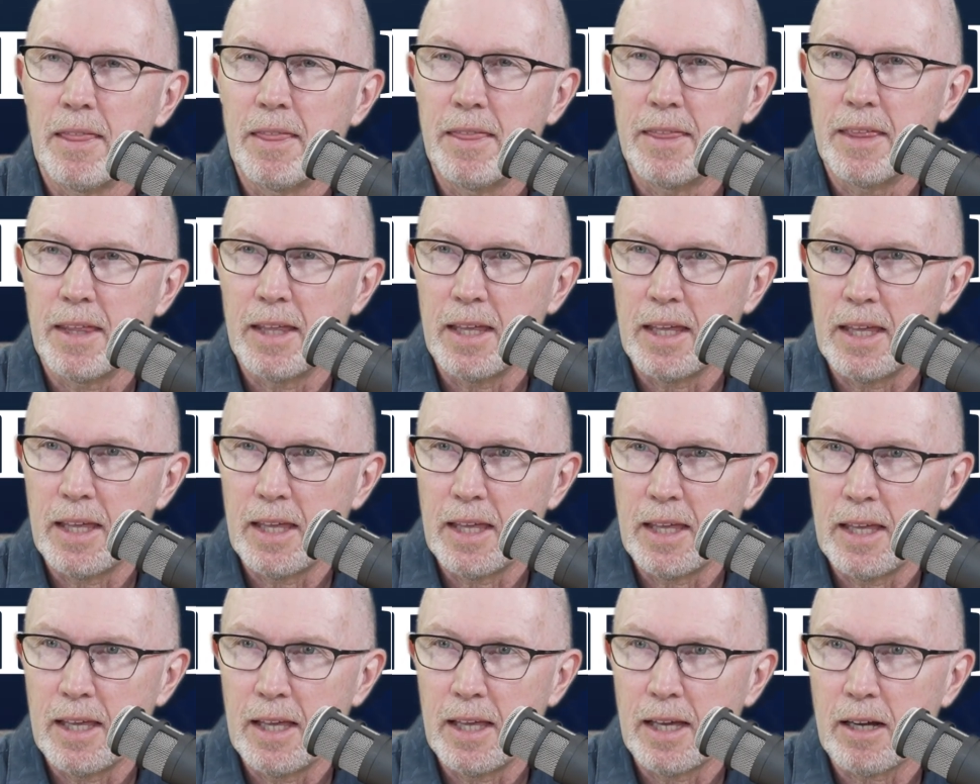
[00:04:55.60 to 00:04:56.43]

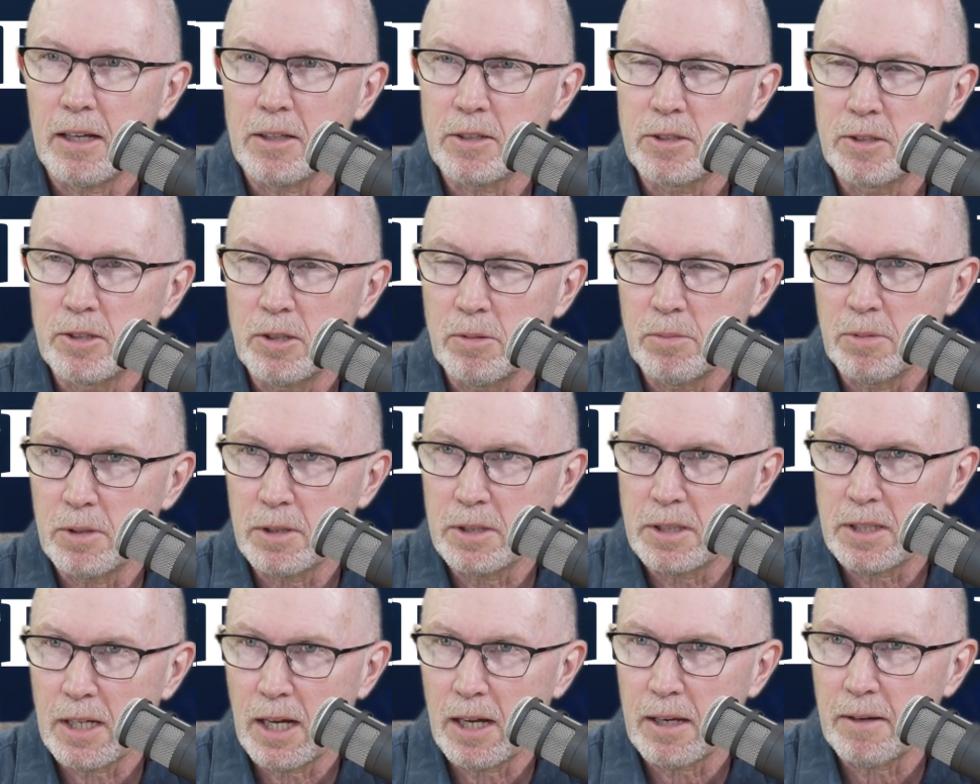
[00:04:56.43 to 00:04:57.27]
The consumer
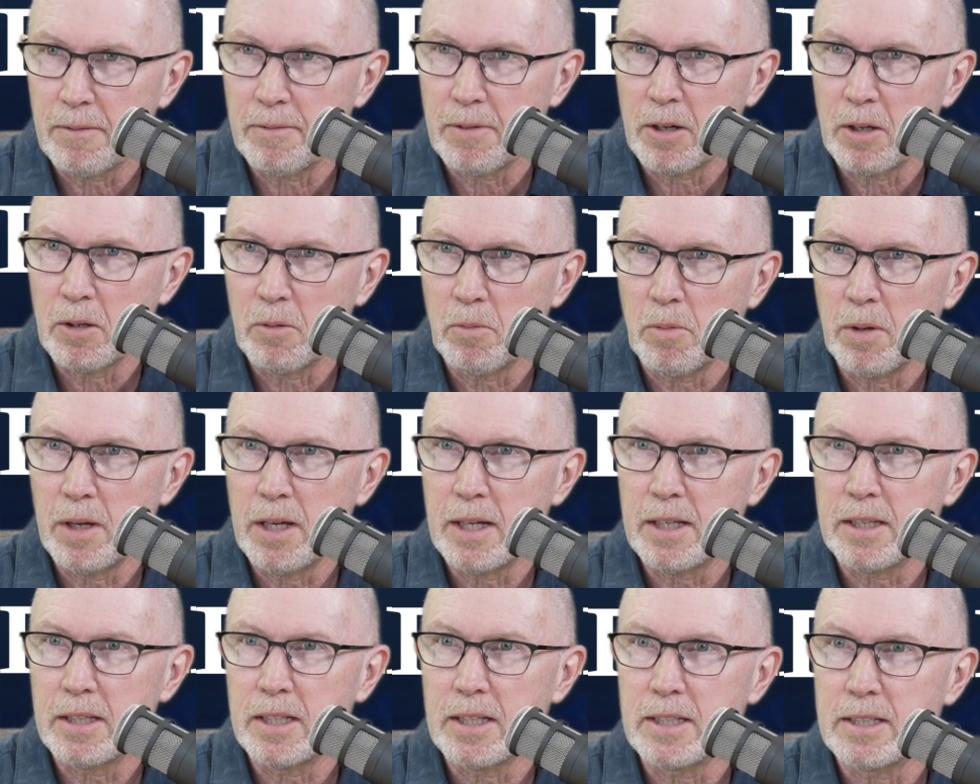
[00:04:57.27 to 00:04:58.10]
data very
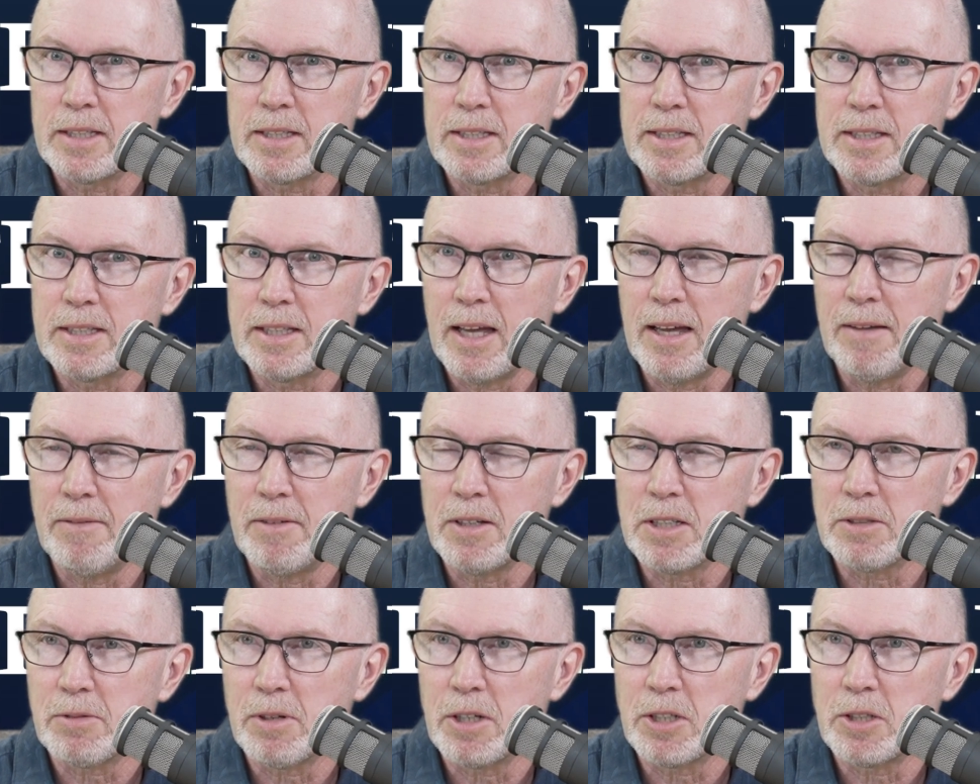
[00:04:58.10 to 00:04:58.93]
weak. The
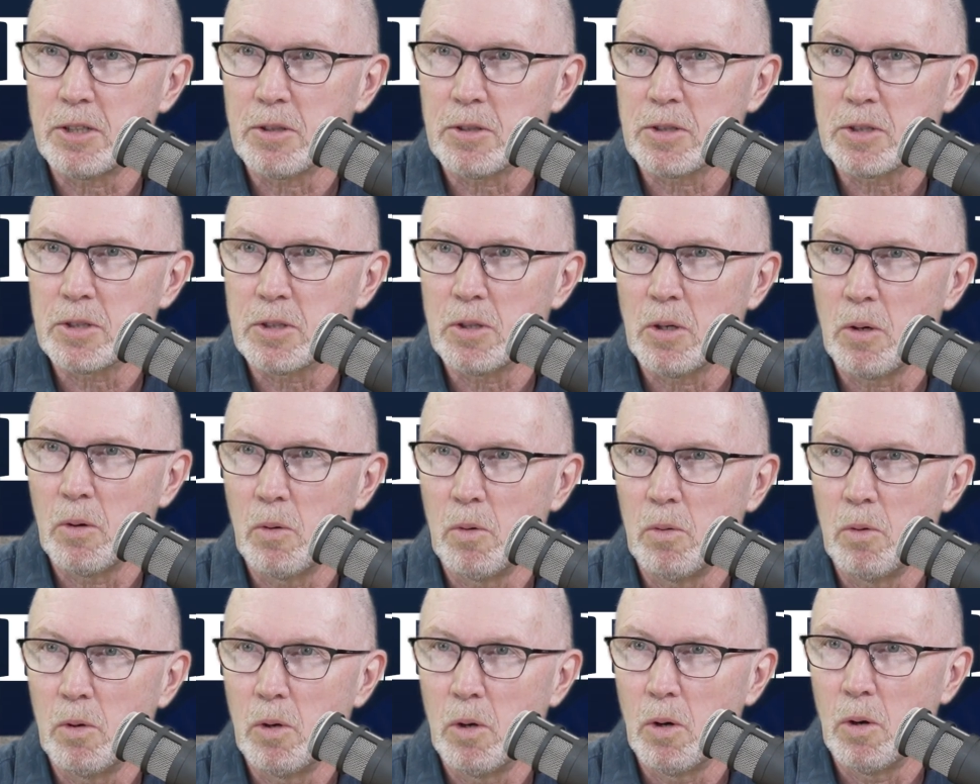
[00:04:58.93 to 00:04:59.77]
savings ratio is
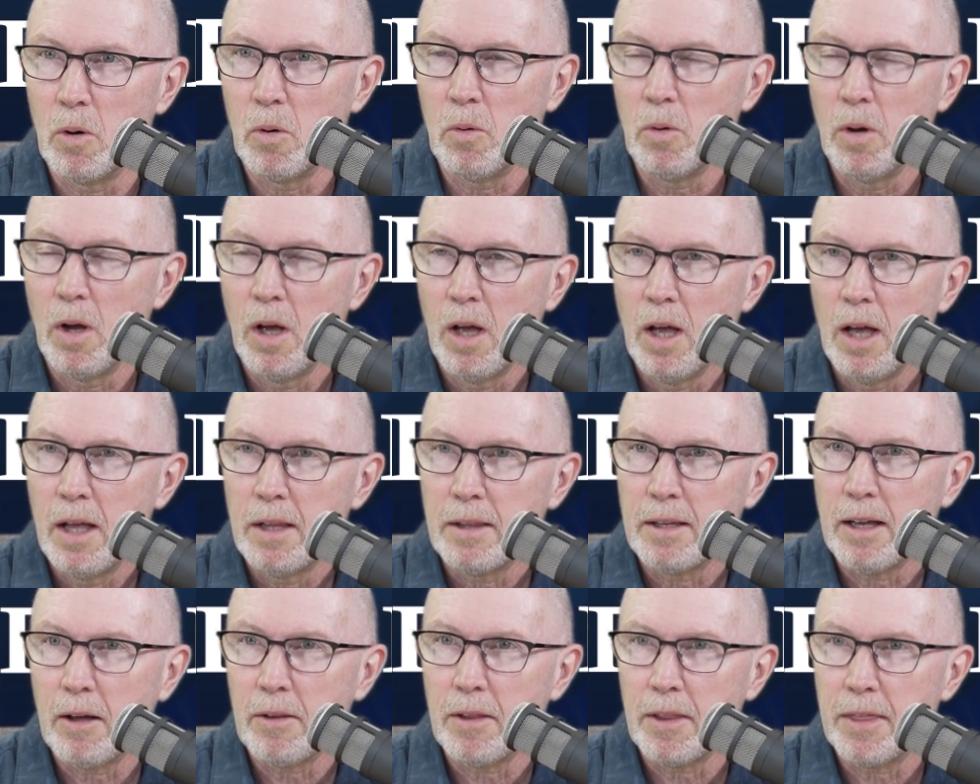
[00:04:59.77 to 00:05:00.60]
so low.
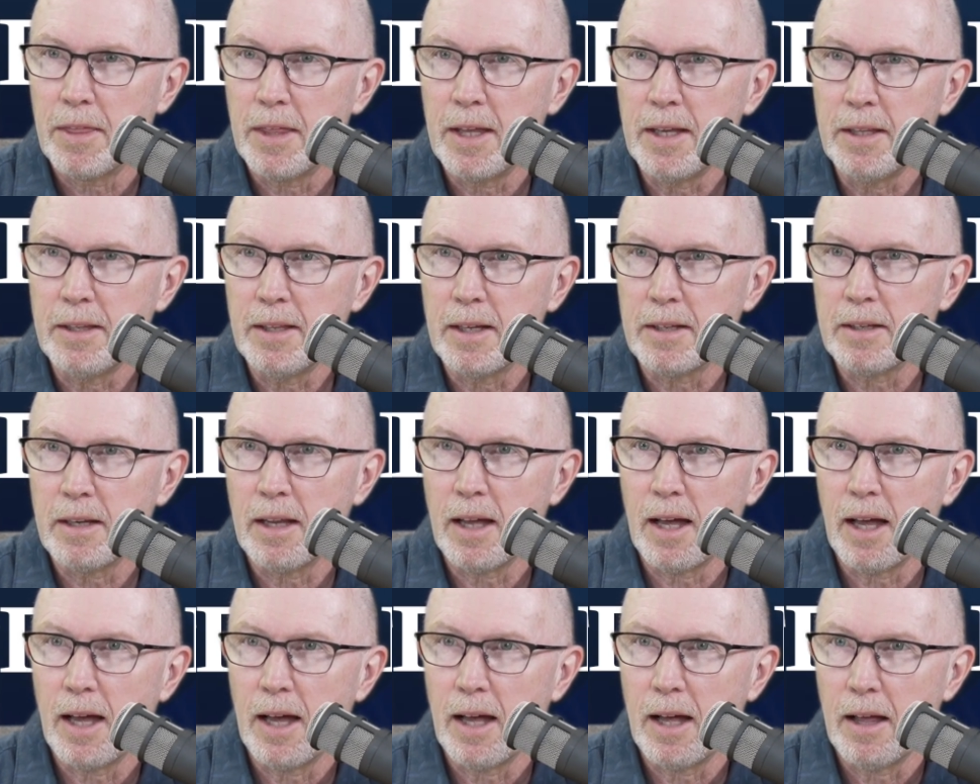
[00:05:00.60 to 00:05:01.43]
Now, the thing that
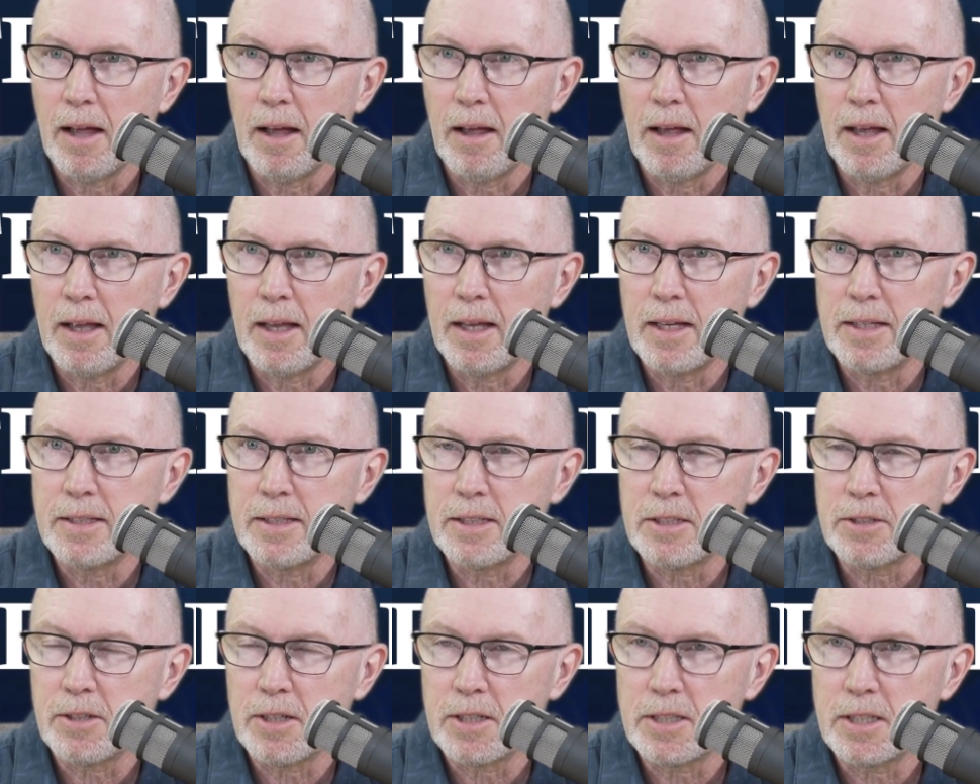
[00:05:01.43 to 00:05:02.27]
is
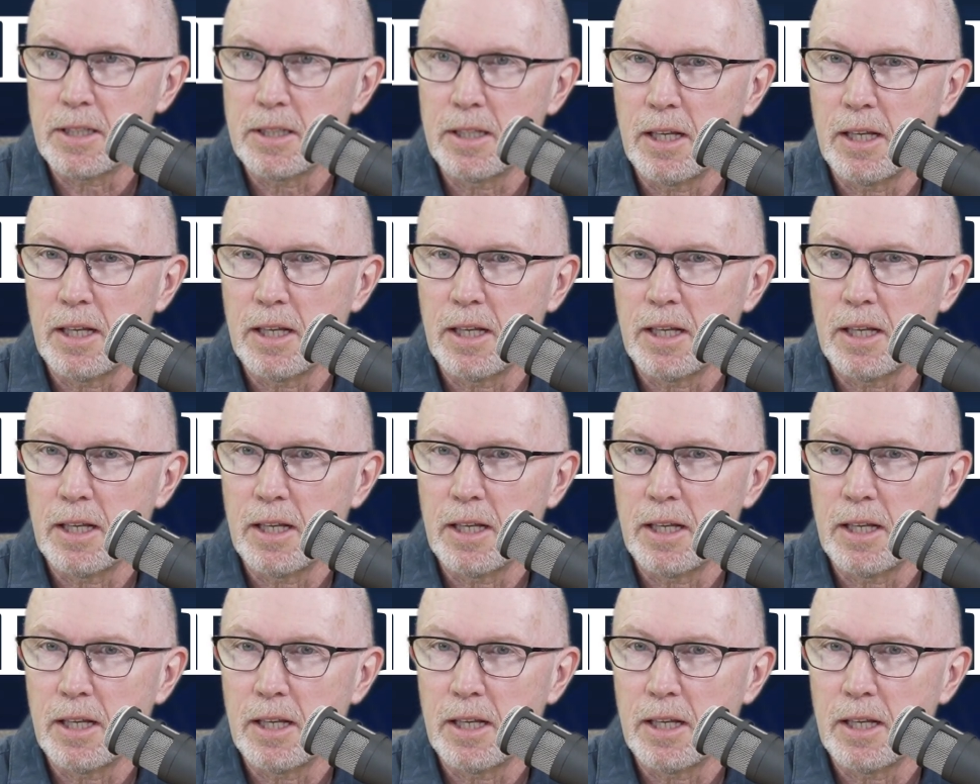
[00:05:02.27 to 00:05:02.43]
interesting